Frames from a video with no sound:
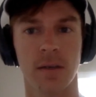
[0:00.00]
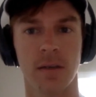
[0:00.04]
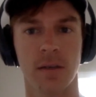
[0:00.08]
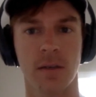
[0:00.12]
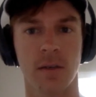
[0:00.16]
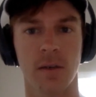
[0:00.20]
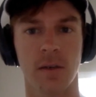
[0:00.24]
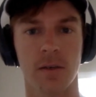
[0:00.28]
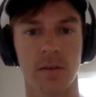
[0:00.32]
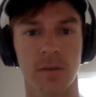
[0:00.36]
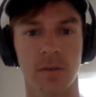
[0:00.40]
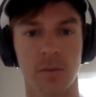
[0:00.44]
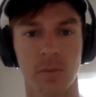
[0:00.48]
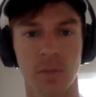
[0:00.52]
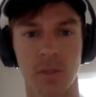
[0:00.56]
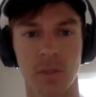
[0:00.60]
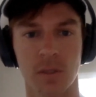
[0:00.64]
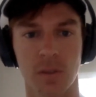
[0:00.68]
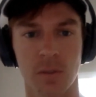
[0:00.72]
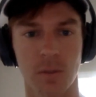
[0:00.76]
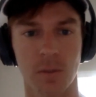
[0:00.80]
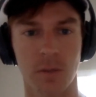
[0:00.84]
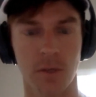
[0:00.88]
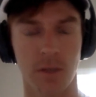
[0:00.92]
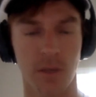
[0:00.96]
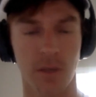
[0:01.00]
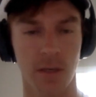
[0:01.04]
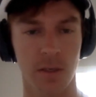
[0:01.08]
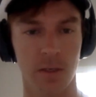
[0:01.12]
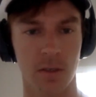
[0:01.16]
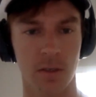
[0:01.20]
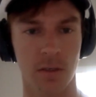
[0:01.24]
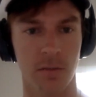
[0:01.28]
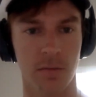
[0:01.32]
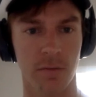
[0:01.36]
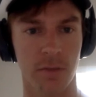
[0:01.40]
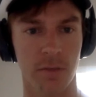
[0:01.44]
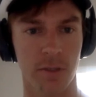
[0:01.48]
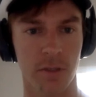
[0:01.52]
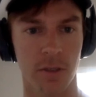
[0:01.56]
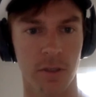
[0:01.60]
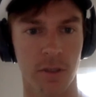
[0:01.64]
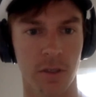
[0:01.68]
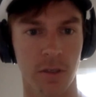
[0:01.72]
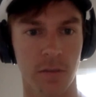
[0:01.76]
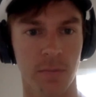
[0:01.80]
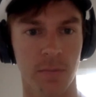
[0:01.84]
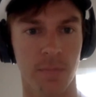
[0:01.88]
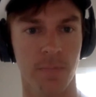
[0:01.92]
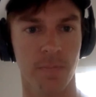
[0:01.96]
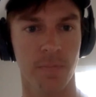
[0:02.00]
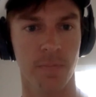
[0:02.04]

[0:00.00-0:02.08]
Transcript: and cause some miscommunication for sure.